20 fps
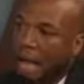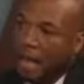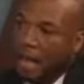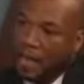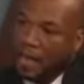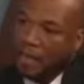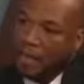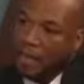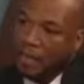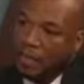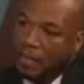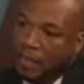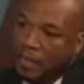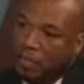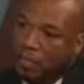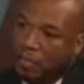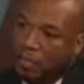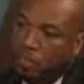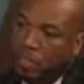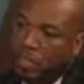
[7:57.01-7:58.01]
and
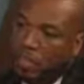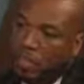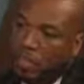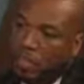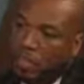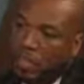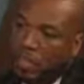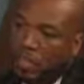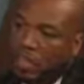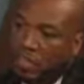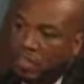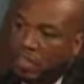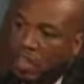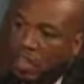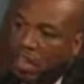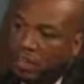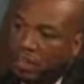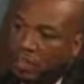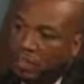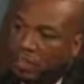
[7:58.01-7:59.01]
giving some more
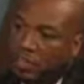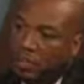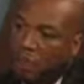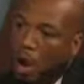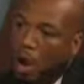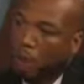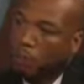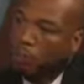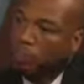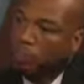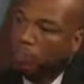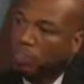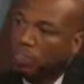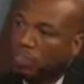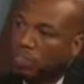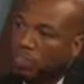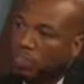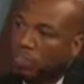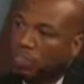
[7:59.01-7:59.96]
autonomy to our local school